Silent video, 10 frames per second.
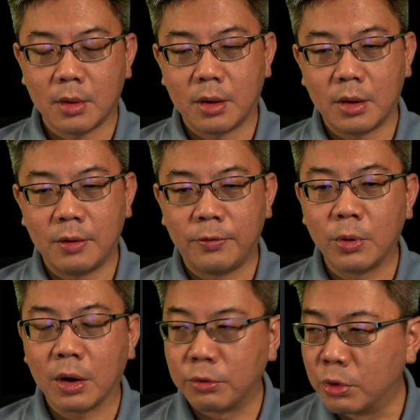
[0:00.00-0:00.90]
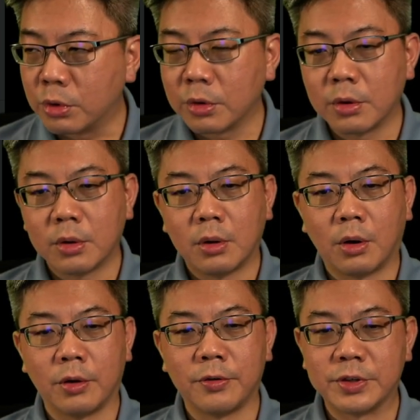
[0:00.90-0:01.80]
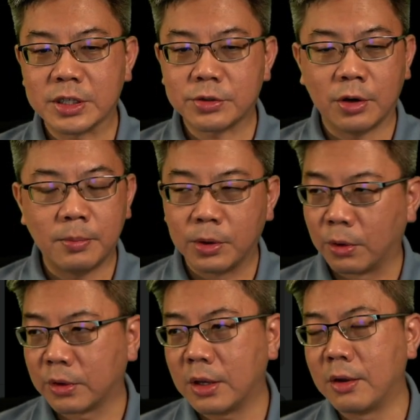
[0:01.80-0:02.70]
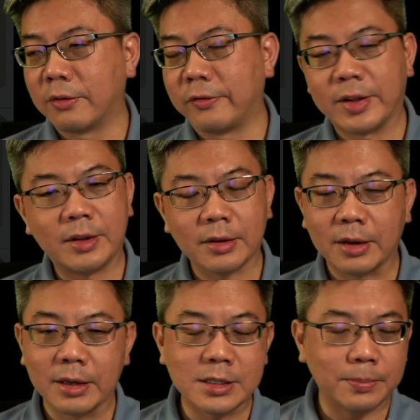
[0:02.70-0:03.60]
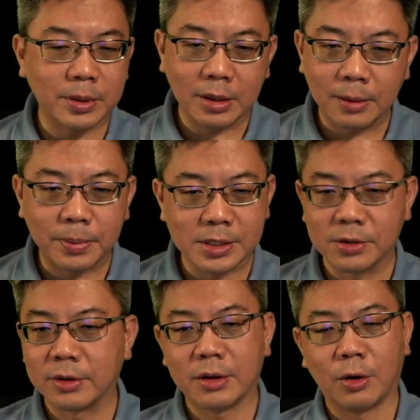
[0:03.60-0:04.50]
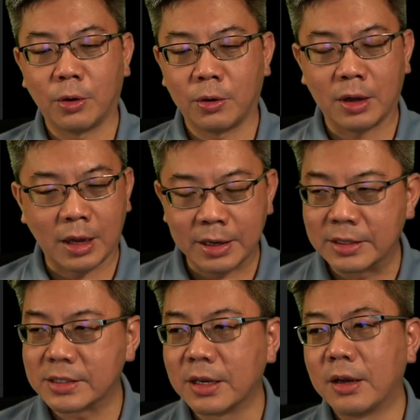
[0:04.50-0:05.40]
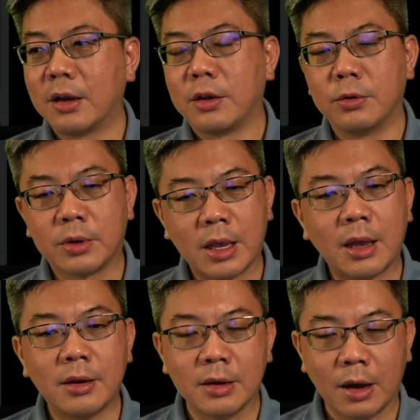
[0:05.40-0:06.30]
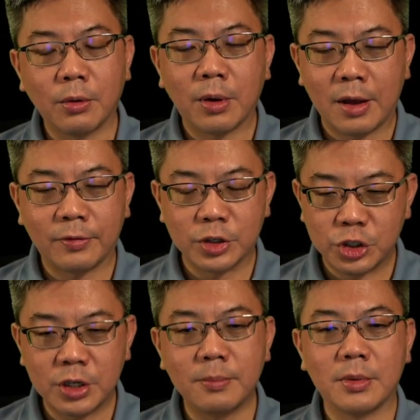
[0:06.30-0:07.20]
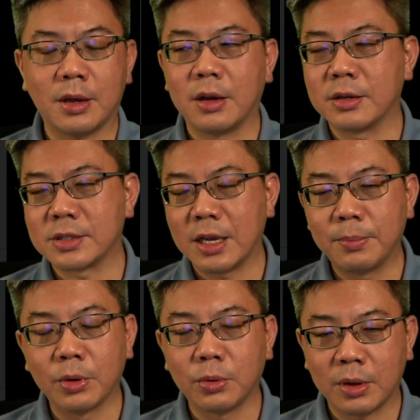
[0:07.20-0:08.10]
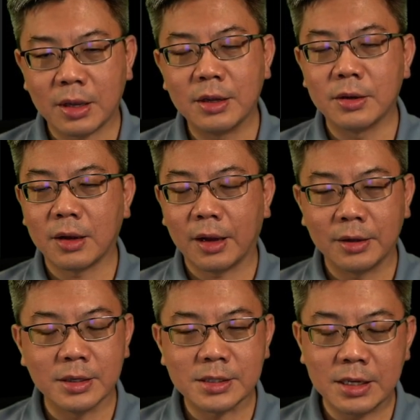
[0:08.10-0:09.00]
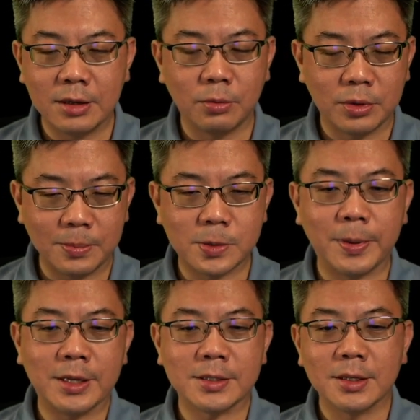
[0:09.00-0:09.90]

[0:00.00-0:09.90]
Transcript: If you are a rook, or you're just trying to be naughty, you have a vendetta against a particular person or alliance, you can now have a ship that is able to hit others in deep space.